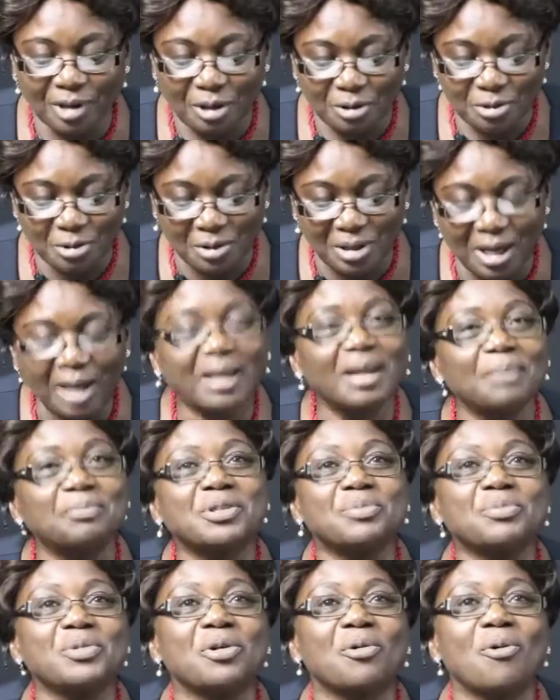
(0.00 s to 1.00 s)
So that
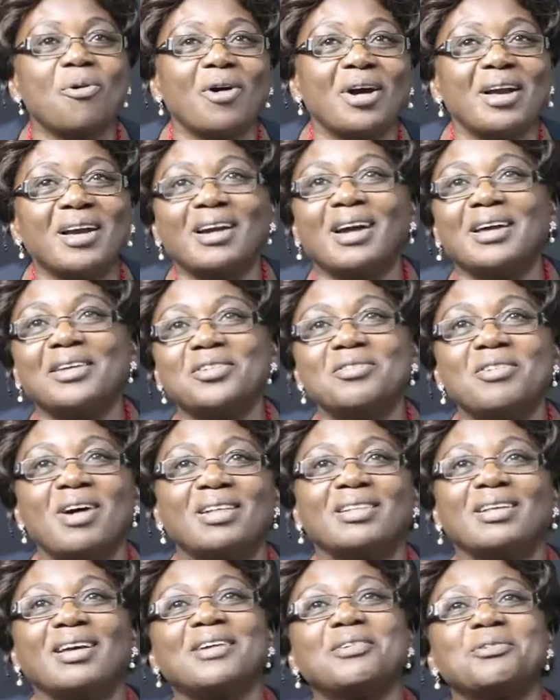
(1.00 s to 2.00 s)
kept me going. I knew
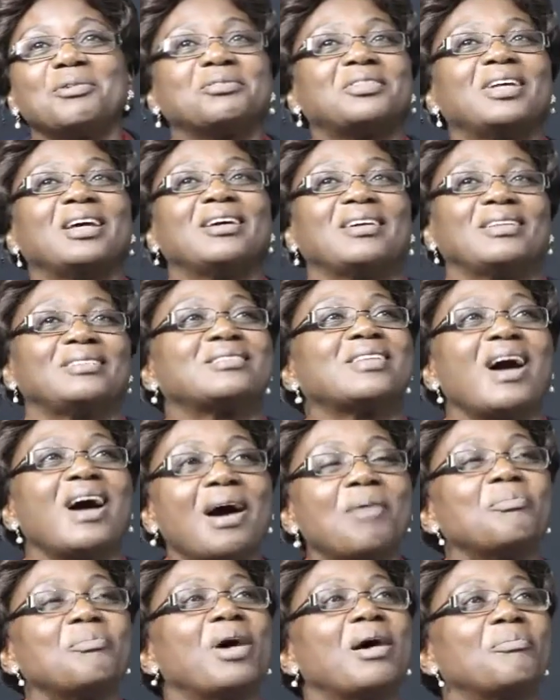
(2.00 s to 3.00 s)
at the end of the
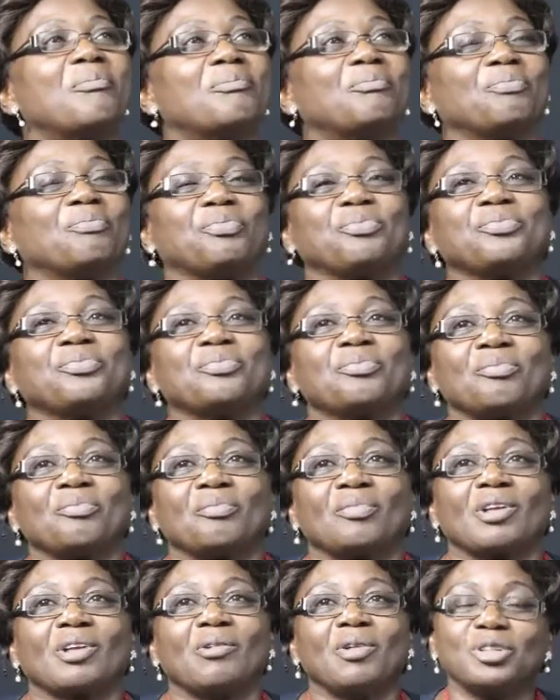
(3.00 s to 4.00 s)
term I'm
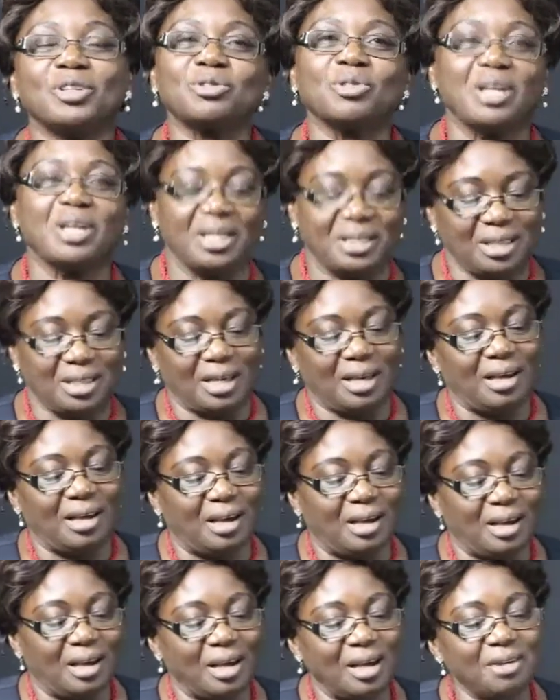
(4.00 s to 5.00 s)
going to get
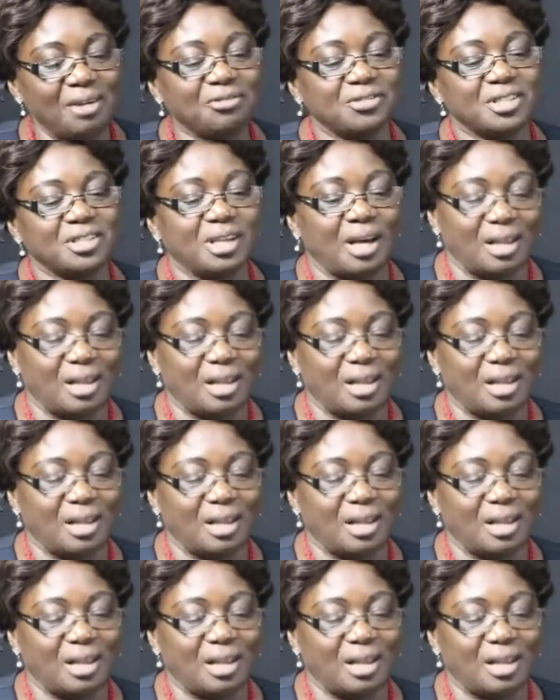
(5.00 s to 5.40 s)
a gift.